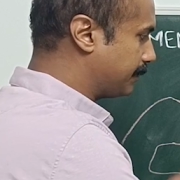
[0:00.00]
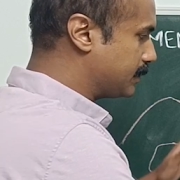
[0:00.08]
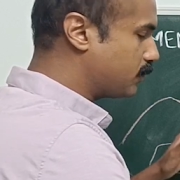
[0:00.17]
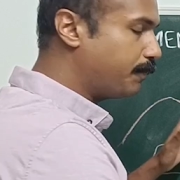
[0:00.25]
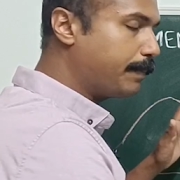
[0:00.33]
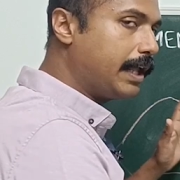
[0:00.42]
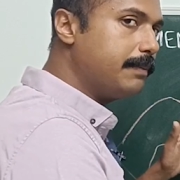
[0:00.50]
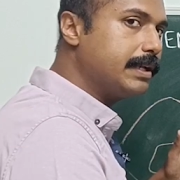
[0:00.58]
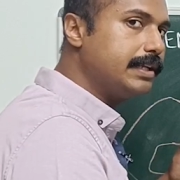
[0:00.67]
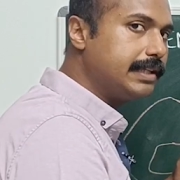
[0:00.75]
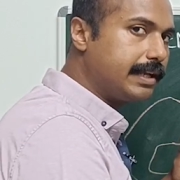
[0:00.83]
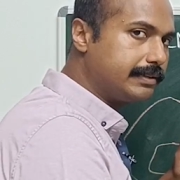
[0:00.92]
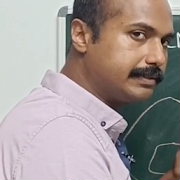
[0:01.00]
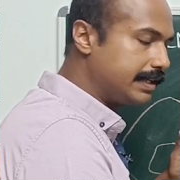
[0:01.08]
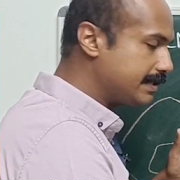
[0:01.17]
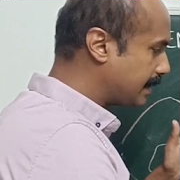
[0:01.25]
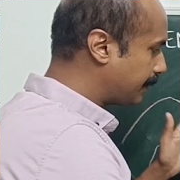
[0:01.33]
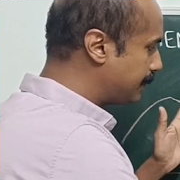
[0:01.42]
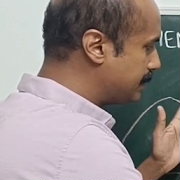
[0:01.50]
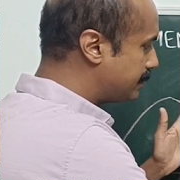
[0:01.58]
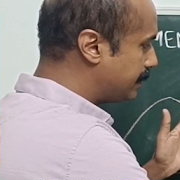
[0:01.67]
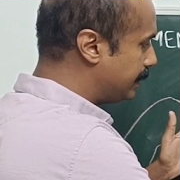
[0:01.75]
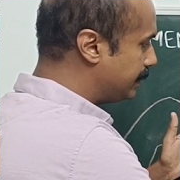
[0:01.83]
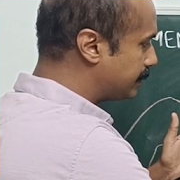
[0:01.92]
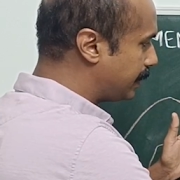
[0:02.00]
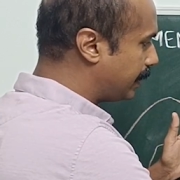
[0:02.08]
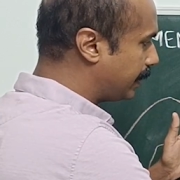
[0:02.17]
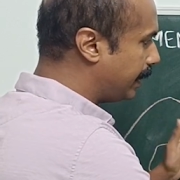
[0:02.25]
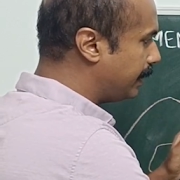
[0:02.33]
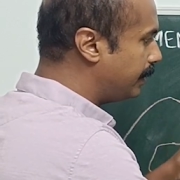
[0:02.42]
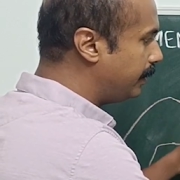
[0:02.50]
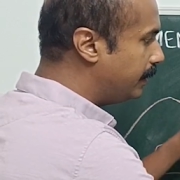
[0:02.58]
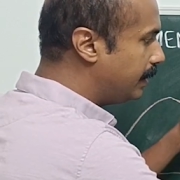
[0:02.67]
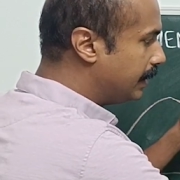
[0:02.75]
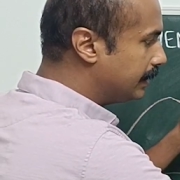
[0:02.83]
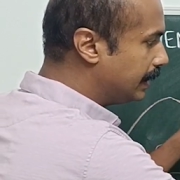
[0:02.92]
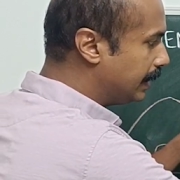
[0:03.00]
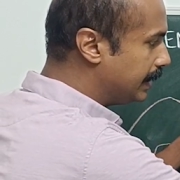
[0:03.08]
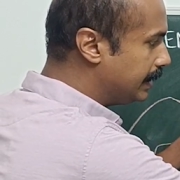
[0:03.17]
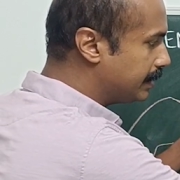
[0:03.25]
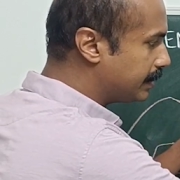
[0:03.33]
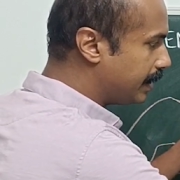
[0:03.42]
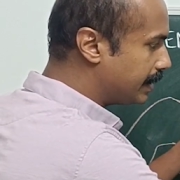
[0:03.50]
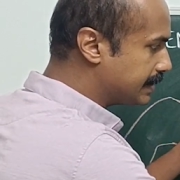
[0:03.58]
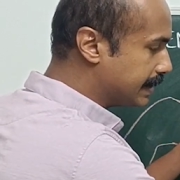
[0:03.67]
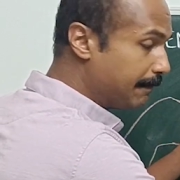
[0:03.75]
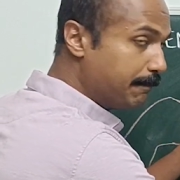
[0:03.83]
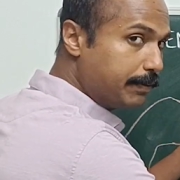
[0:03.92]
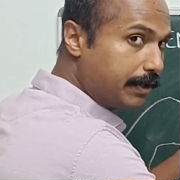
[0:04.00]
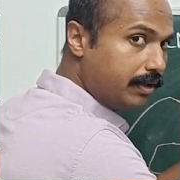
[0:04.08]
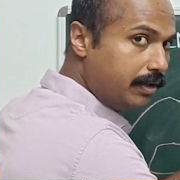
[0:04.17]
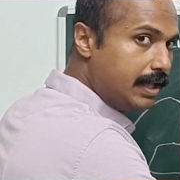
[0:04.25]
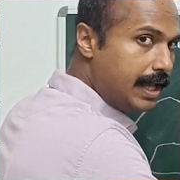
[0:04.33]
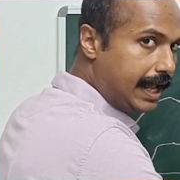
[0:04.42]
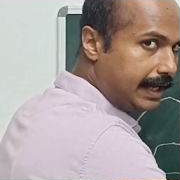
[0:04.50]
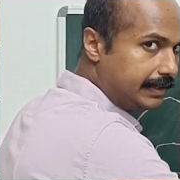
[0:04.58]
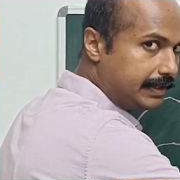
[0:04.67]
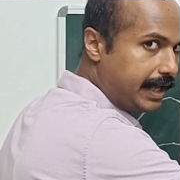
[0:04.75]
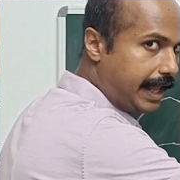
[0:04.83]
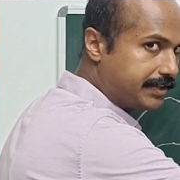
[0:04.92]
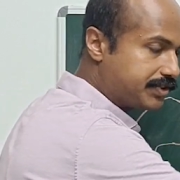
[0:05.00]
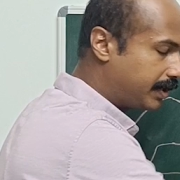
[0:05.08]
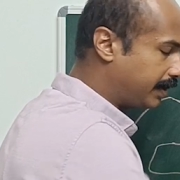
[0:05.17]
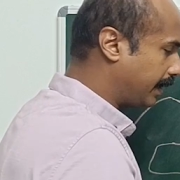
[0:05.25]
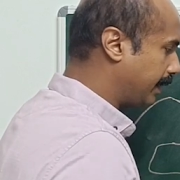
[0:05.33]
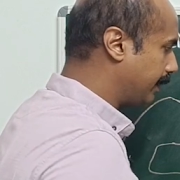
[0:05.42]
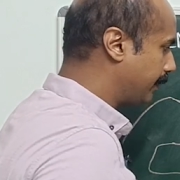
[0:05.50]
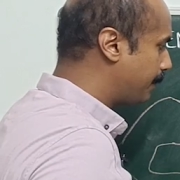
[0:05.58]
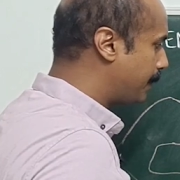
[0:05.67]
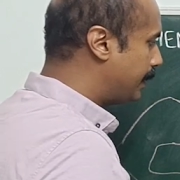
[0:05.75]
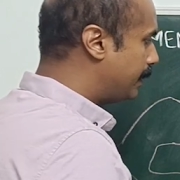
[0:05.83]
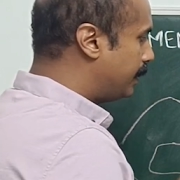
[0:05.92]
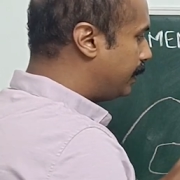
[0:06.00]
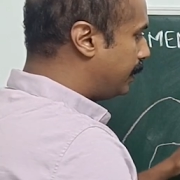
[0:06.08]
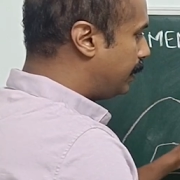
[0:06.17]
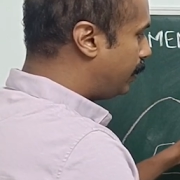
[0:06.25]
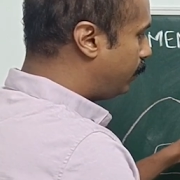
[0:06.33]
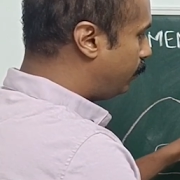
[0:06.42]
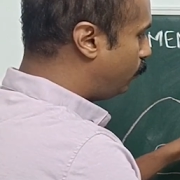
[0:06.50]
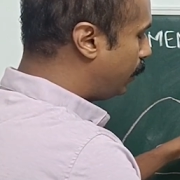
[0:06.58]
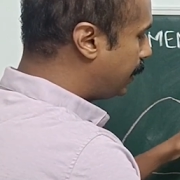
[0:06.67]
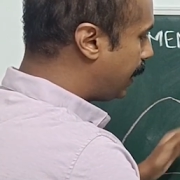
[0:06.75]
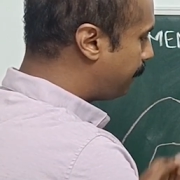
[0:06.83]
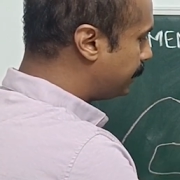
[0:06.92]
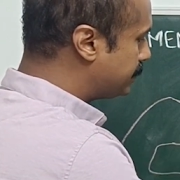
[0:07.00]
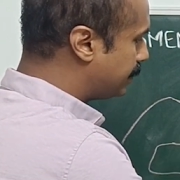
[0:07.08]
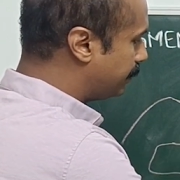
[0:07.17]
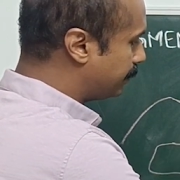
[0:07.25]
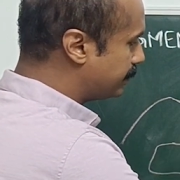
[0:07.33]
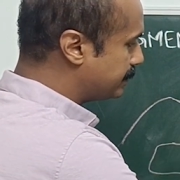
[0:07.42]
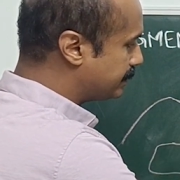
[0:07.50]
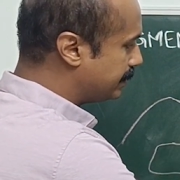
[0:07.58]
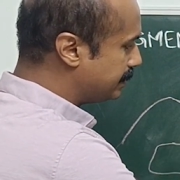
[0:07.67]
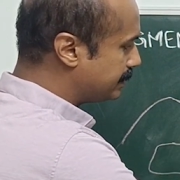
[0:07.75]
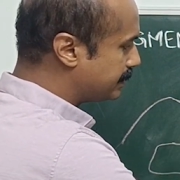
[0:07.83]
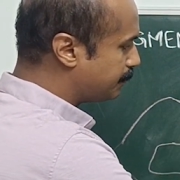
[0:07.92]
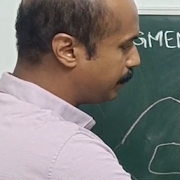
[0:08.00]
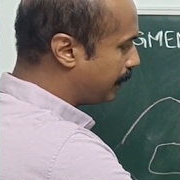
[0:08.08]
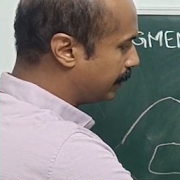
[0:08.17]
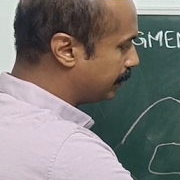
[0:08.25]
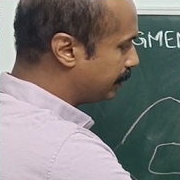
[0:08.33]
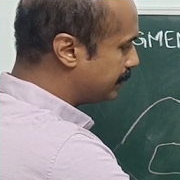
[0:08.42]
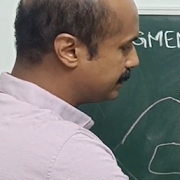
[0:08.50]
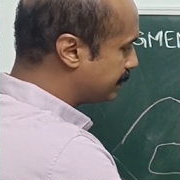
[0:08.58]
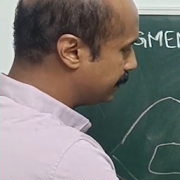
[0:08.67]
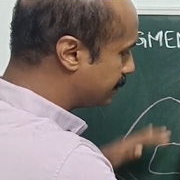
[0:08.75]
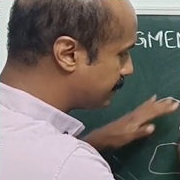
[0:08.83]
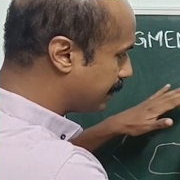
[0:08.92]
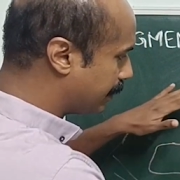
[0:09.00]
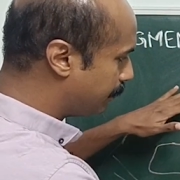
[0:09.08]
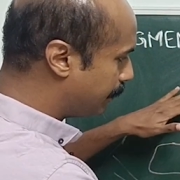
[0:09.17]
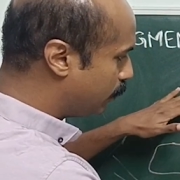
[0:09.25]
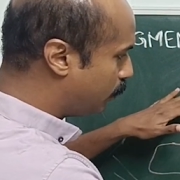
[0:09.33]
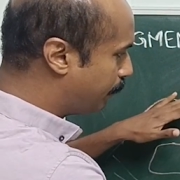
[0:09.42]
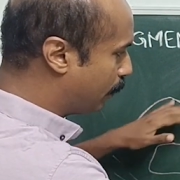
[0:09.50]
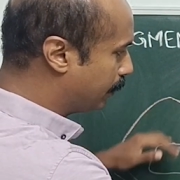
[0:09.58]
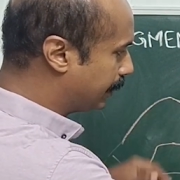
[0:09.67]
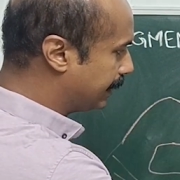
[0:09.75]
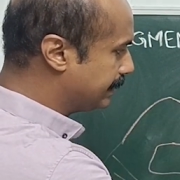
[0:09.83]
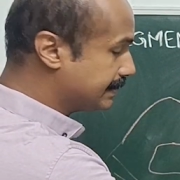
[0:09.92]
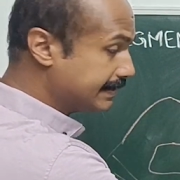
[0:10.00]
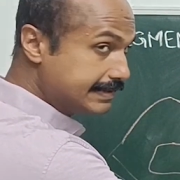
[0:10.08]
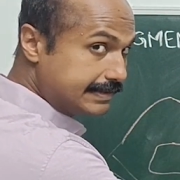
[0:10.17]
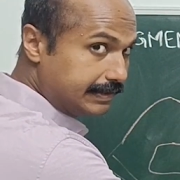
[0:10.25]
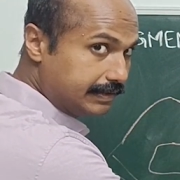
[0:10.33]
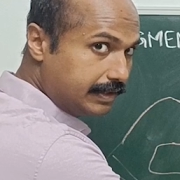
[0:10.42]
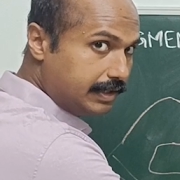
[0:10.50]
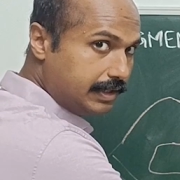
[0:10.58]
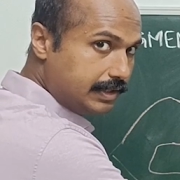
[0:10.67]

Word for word: segment. So primarily there are three segments: the intracranial, the intratemporal, and the extracranial. Now what happens here is this part is in the cerebellopontine cistern.